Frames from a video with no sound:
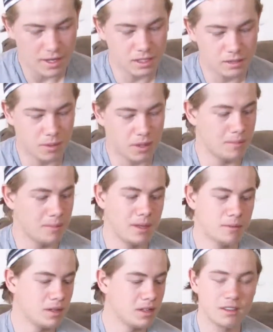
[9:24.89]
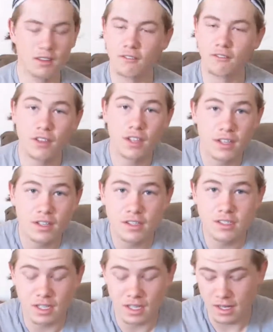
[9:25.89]
experiment with
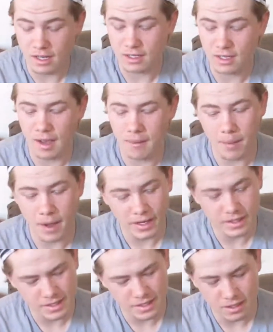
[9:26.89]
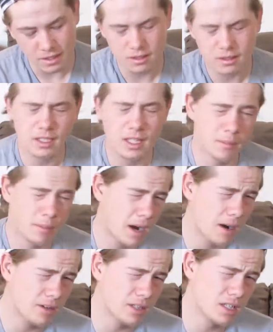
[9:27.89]
fills, and I might get a
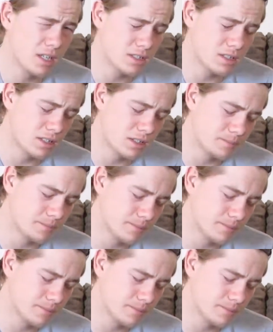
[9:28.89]
power adjuster.